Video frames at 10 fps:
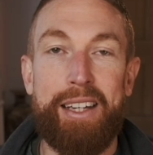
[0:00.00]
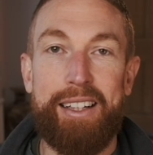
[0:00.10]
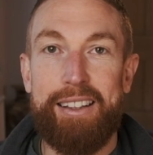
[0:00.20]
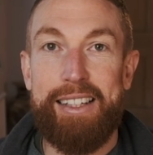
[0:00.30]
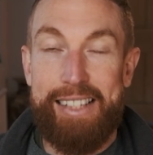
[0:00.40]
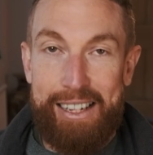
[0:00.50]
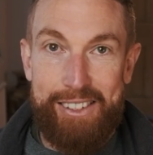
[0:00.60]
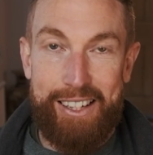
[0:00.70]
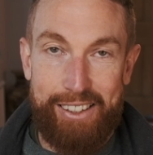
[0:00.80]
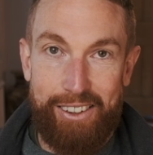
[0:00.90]
This sounds
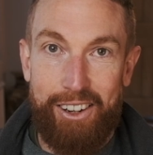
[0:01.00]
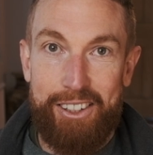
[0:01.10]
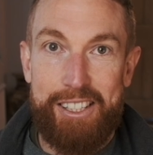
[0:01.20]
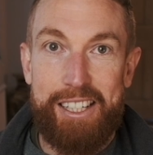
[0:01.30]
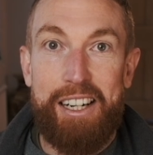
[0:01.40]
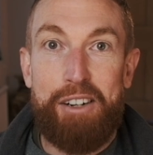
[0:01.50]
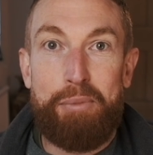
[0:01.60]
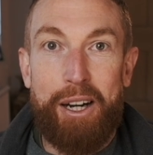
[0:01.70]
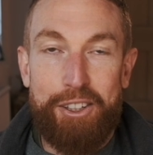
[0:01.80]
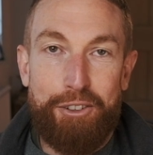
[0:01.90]
like a lot,
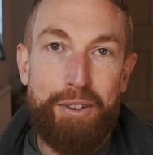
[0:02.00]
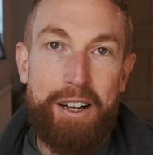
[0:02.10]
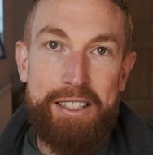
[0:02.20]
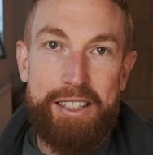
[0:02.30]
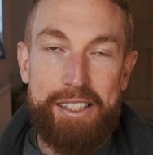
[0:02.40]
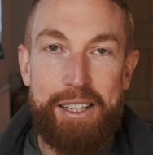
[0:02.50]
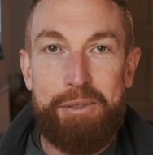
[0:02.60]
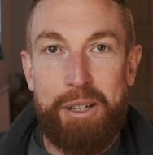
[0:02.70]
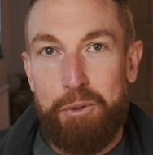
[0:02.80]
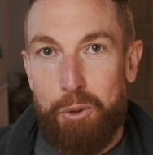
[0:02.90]
but you'll find that
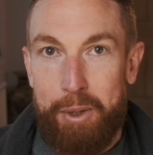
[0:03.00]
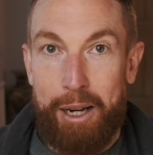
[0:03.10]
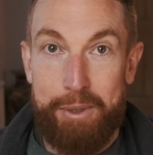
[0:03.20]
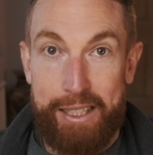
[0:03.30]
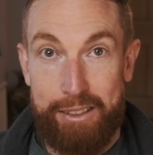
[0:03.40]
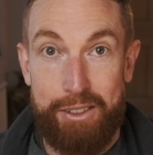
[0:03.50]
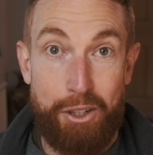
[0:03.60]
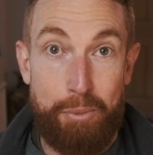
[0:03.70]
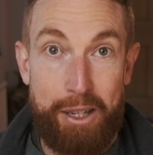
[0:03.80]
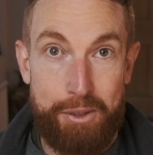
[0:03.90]
sometimes we'll be able to kill 2
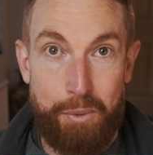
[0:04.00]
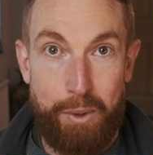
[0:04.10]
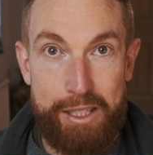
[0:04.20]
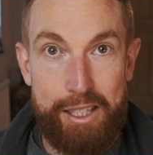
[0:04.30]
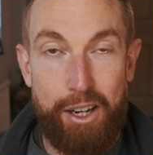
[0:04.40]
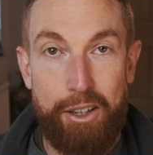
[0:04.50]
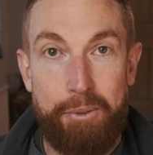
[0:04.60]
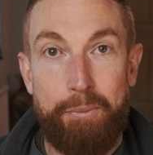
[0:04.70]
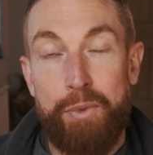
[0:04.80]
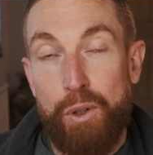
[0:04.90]
birds with 1 stone,
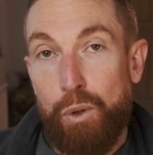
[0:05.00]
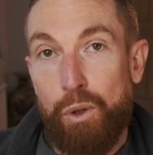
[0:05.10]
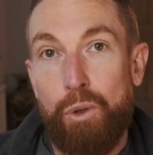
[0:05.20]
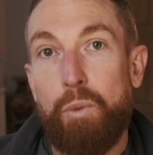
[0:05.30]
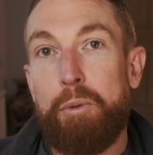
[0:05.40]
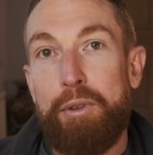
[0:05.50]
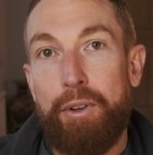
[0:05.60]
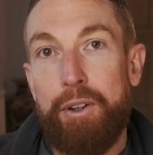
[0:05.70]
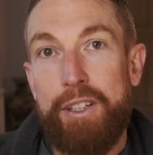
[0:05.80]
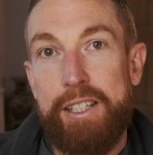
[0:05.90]
or we'll be
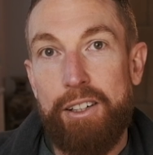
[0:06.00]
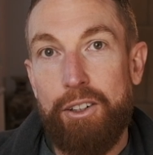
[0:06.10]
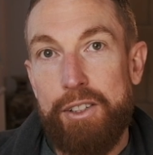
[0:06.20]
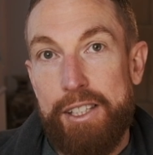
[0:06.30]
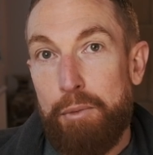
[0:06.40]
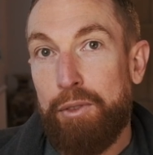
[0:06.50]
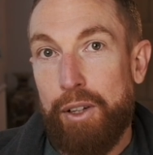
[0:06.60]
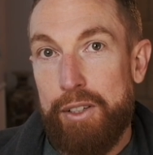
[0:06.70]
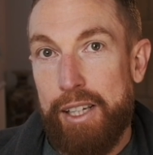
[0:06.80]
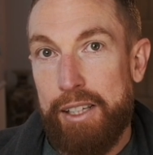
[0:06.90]
focusing on some of
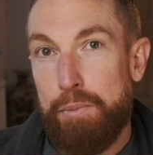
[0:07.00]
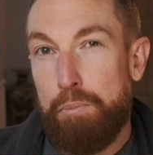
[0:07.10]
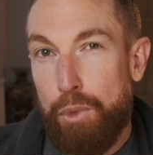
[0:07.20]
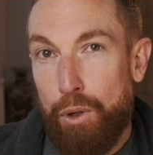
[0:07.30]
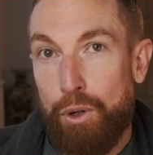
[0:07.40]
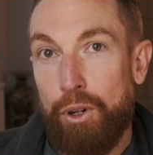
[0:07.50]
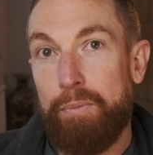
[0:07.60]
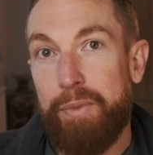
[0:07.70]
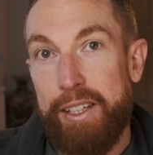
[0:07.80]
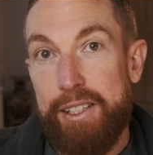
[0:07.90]
those things more
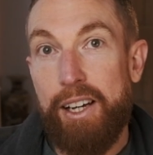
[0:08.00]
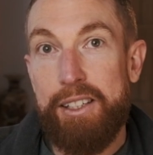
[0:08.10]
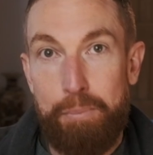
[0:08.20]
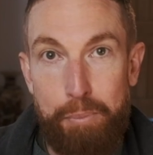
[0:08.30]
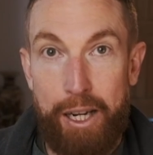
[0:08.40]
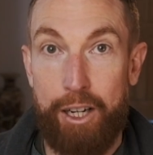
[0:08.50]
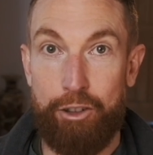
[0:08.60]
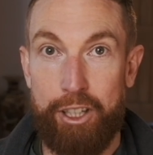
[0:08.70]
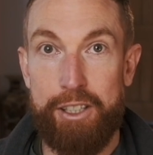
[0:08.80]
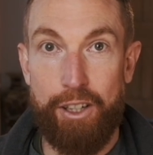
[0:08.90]
in certain
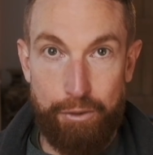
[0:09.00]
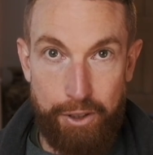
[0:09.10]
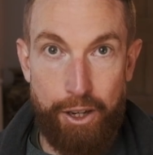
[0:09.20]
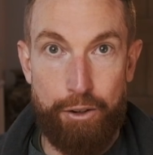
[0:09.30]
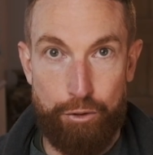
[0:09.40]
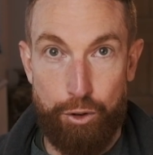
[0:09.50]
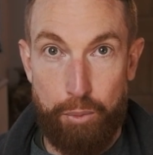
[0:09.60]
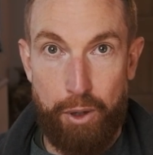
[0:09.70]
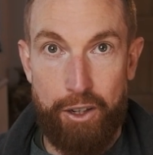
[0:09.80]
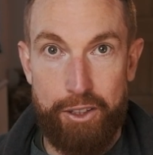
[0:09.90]
periods of the overall
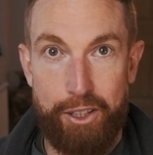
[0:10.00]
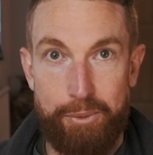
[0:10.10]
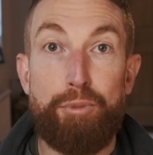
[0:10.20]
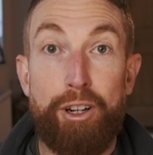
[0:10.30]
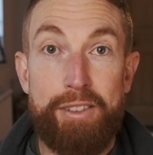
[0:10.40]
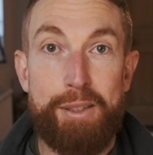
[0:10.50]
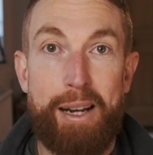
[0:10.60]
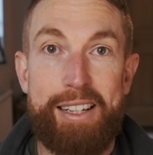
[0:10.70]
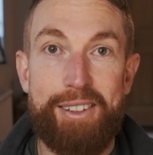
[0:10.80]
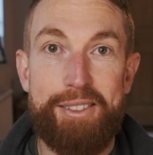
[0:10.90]
block. Previous
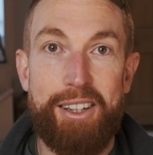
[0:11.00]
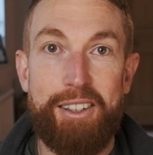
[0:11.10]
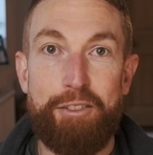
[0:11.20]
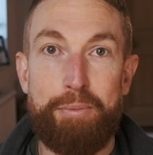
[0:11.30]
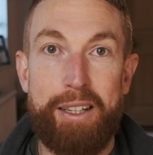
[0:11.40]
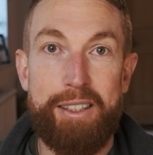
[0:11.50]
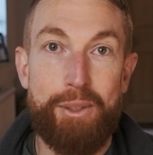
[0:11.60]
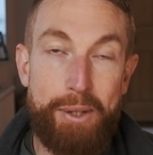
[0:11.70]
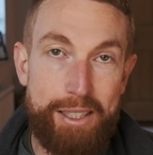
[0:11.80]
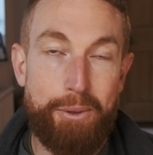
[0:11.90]
plans I've done have been
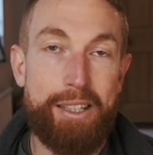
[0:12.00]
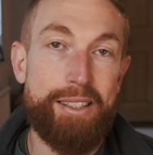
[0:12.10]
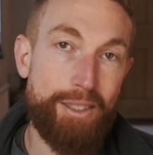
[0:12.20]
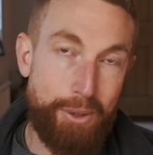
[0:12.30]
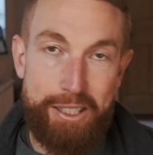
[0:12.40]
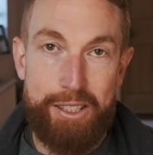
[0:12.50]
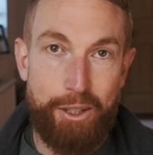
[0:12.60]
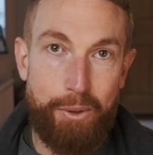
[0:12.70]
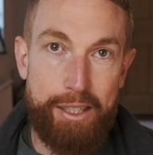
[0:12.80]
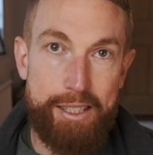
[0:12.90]
20 weeks and 22
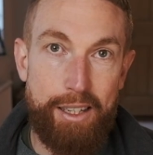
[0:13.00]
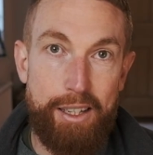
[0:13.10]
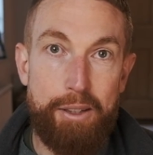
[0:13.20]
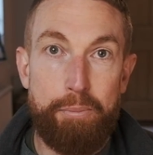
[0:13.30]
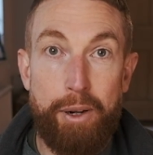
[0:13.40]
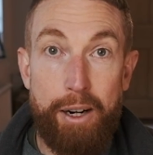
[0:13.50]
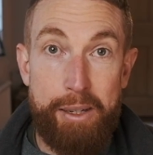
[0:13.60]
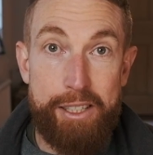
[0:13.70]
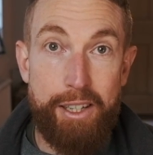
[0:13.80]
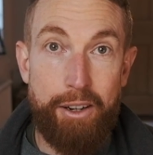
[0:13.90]
weeks, but I'm
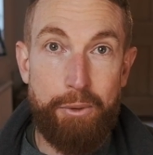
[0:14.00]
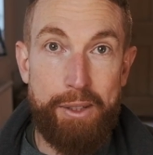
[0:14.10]
actually going with a